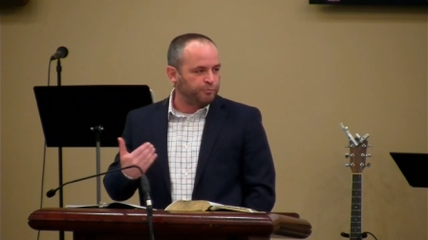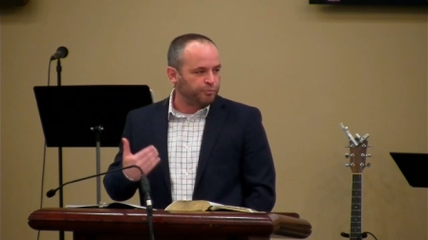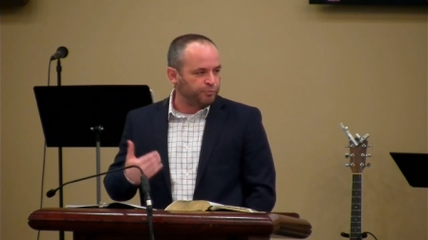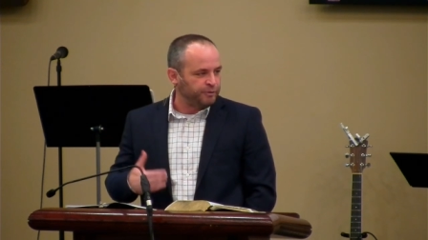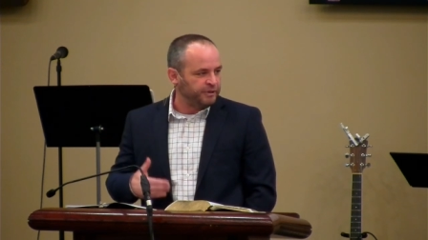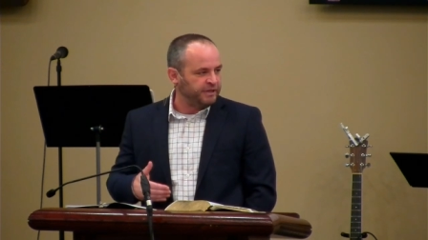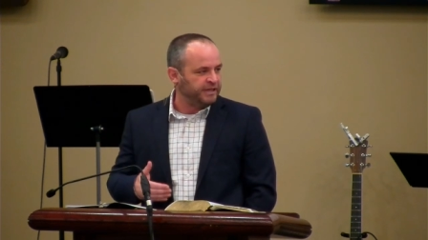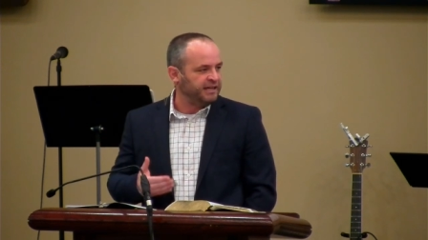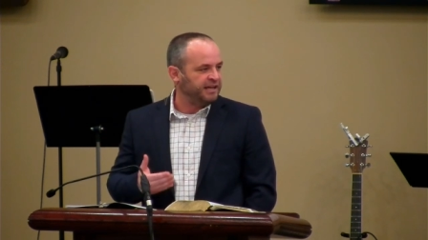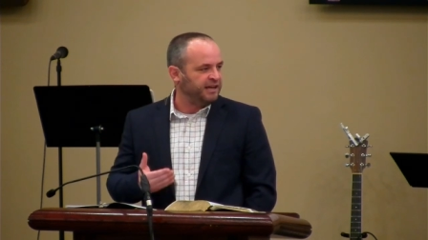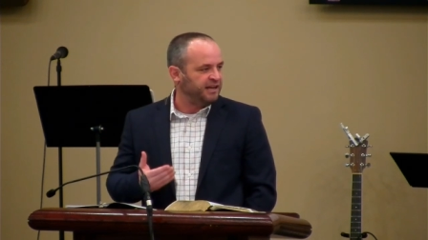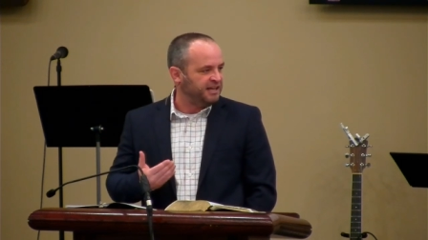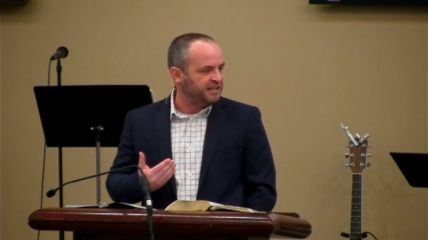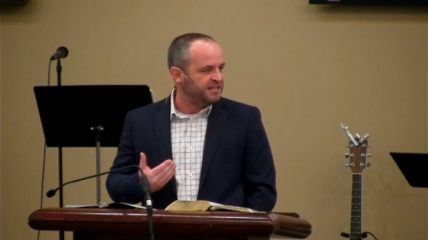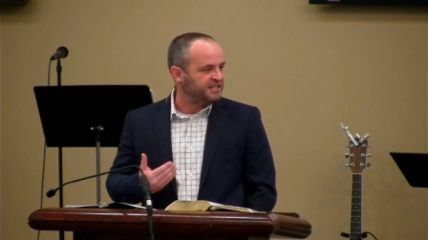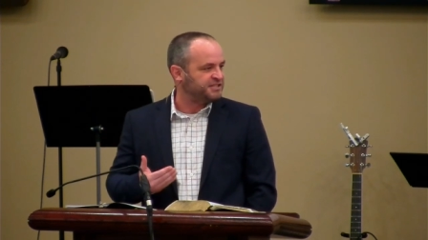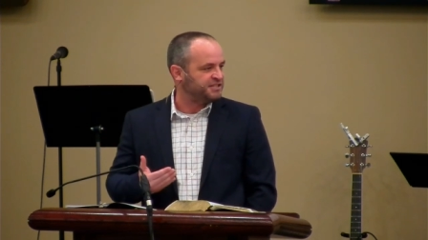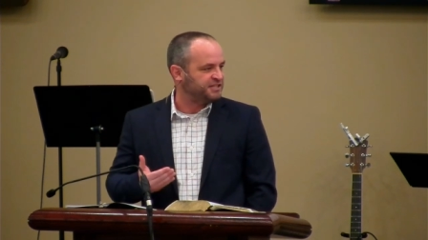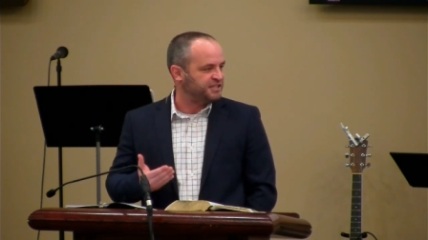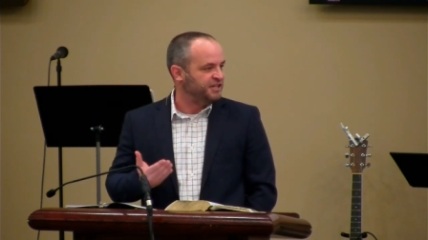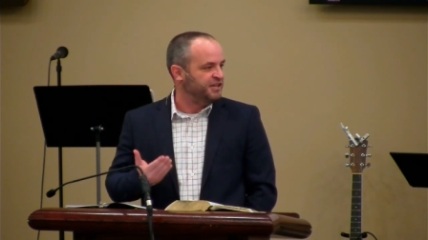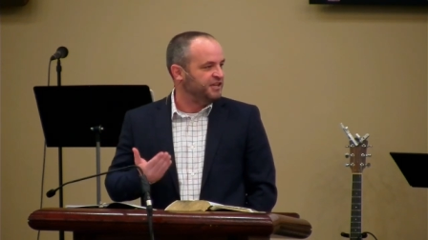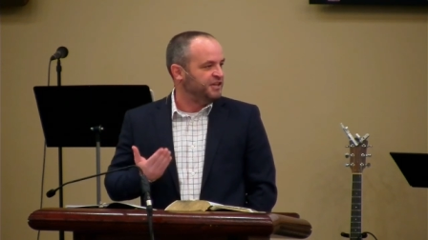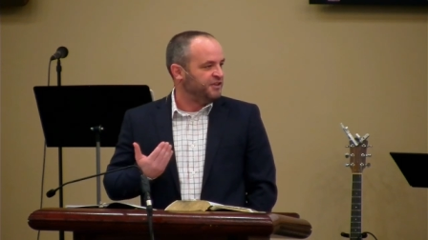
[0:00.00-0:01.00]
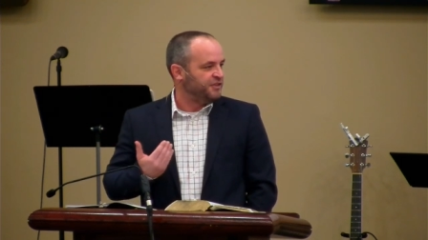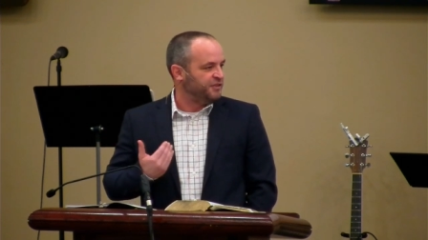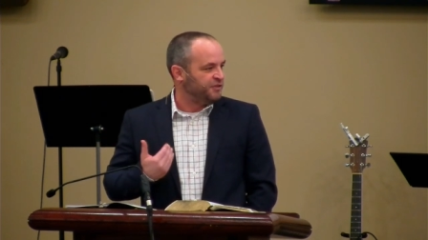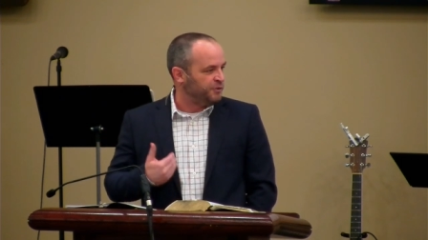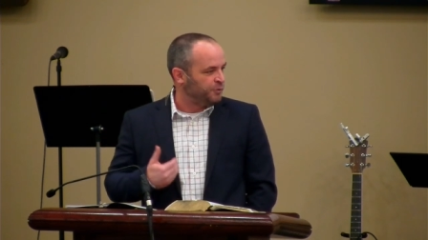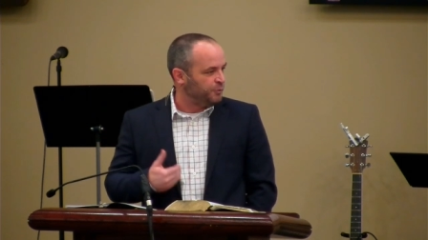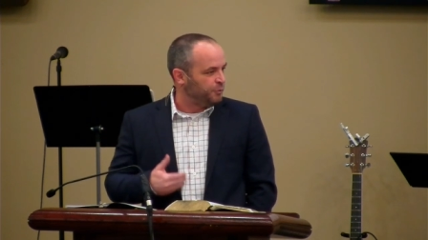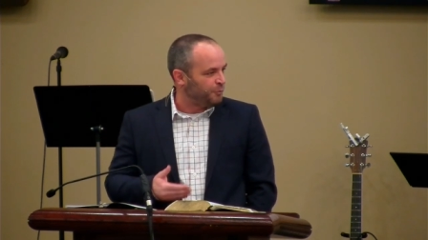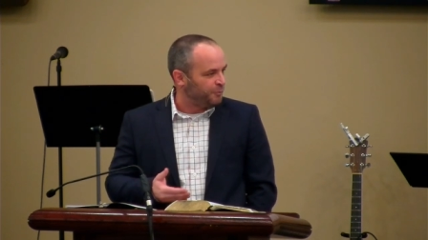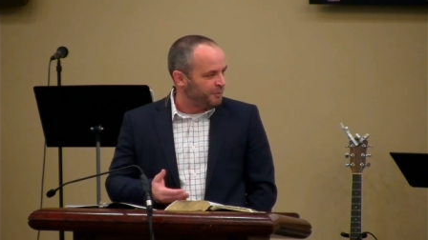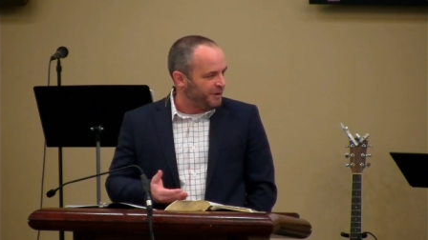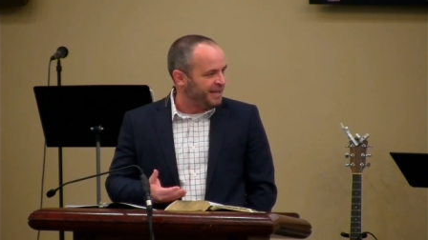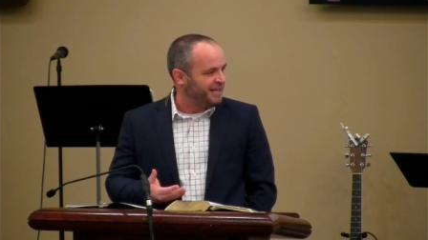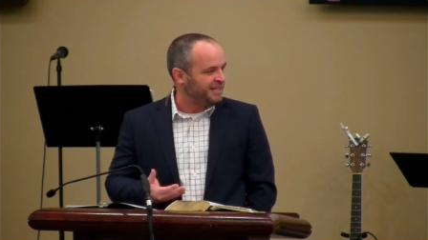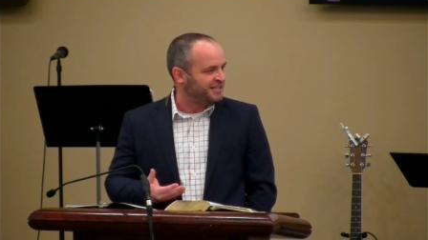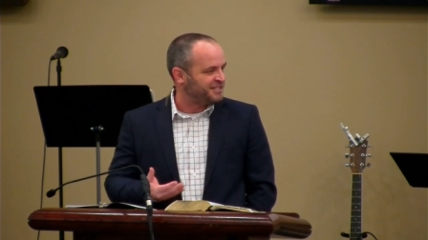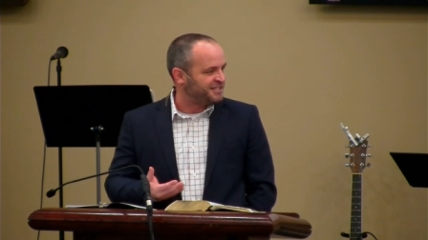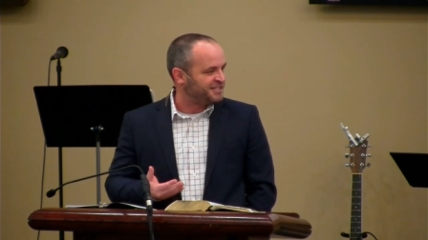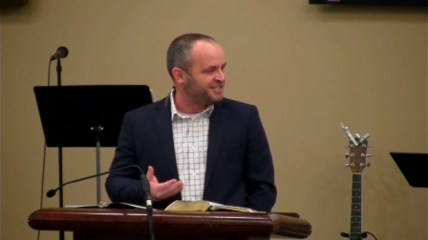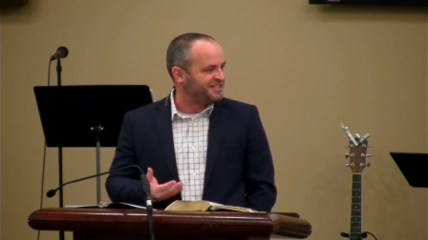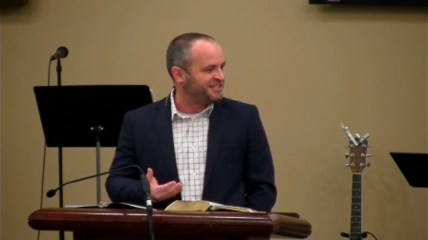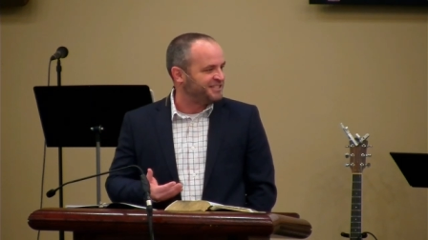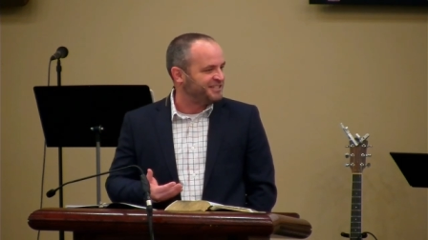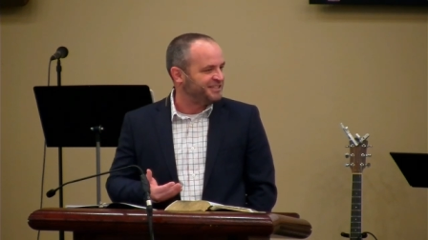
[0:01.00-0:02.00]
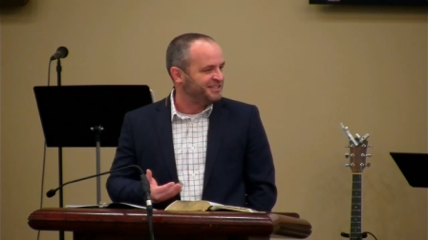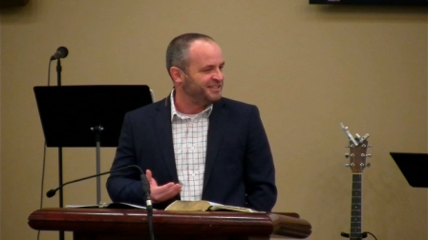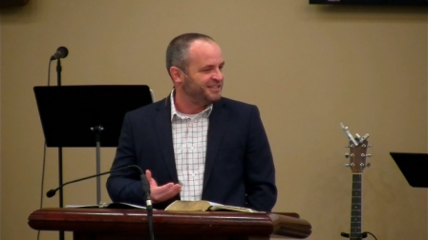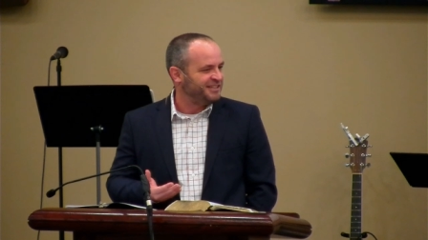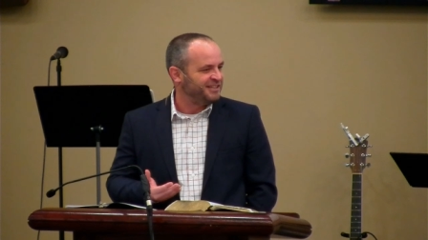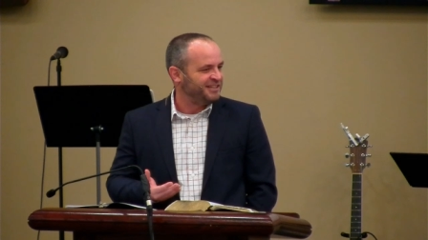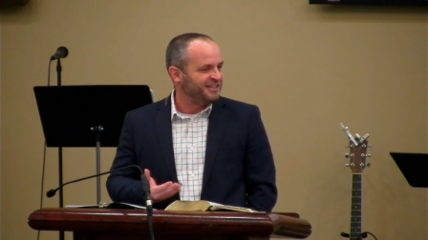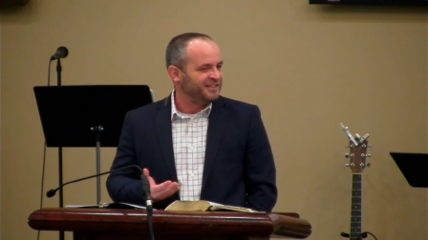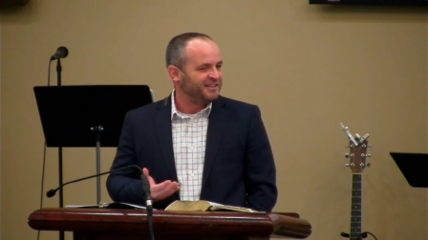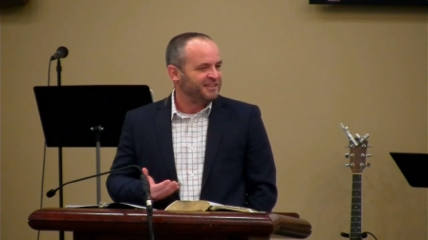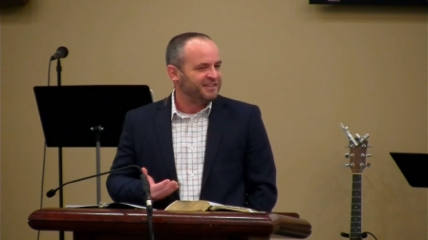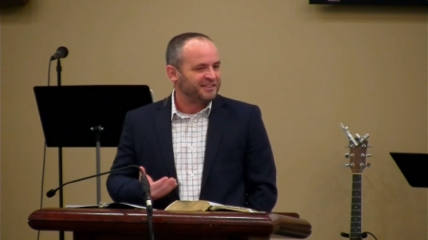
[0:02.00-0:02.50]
will bring us the rest